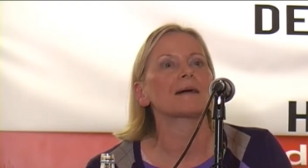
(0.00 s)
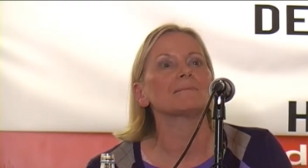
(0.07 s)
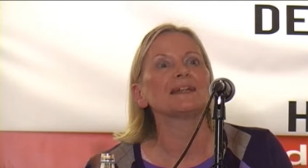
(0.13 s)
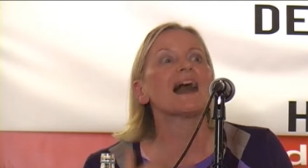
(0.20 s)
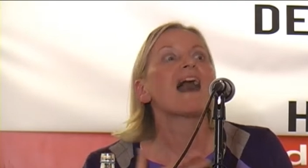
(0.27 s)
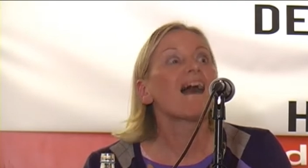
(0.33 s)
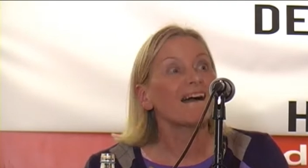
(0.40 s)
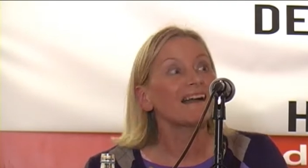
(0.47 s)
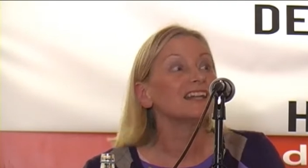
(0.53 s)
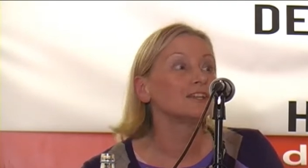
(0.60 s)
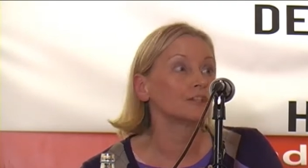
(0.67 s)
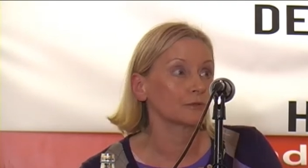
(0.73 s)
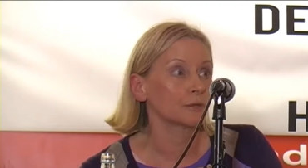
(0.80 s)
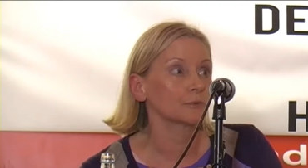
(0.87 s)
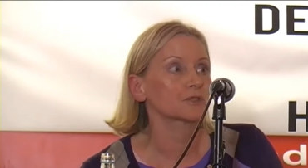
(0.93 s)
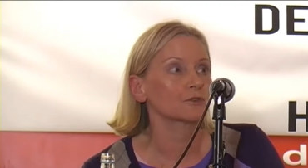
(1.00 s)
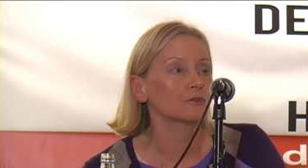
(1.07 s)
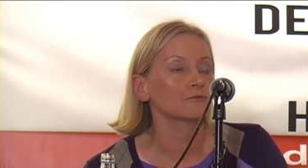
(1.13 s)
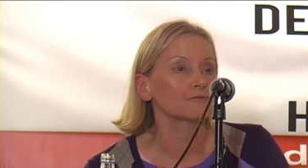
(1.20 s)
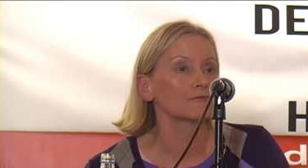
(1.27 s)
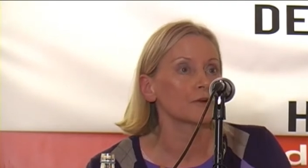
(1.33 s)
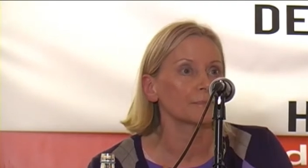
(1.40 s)
I mean, I knew it was
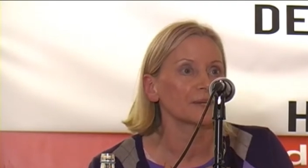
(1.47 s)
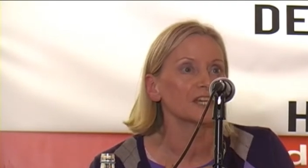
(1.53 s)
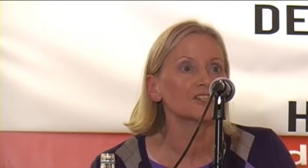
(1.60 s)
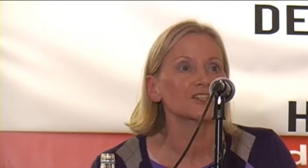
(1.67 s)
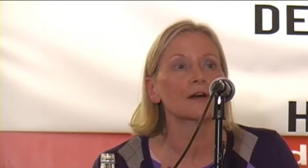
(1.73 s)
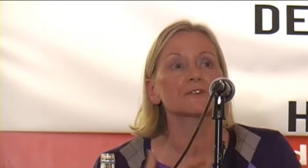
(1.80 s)
all rubbish,